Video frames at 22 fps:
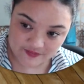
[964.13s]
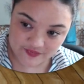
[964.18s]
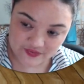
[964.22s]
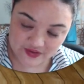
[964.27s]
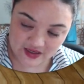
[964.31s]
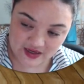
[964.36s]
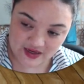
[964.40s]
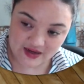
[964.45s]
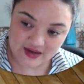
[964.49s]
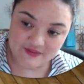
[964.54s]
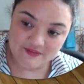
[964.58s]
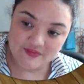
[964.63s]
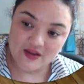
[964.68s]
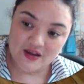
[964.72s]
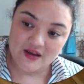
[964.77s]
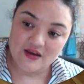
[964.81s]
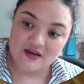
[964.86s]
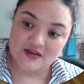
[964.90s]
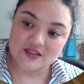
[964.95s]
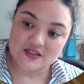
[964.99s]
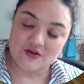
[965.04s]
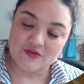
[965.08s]
Okay,
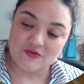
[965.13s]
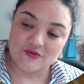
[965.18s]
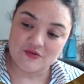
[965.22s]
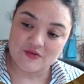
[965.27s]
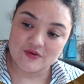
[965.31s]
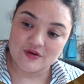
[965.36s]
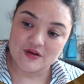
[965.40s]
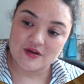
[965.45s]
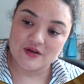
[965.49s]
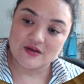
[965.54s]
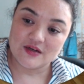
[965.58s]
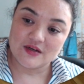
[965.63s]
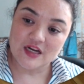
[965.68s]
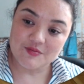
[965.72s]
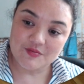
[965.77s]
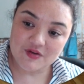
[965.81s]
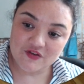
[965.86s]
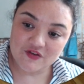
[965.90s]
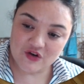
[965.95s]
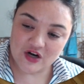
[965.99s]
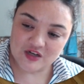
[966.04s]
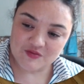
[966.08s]
so number of
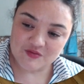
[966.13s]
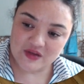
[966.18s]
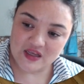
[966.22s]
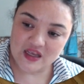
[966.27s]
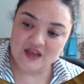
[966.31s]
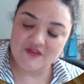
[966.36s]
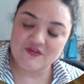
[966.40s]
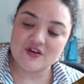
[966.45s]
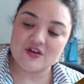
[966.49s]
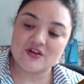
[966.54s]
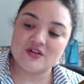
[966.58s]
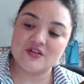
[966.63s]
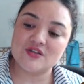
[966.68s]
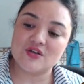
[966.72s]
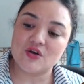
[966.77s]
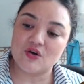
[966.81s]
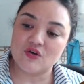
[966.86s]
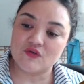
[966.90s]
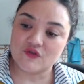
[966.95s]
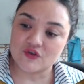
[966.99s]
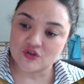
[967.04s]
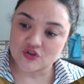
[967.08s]
correct behaviors over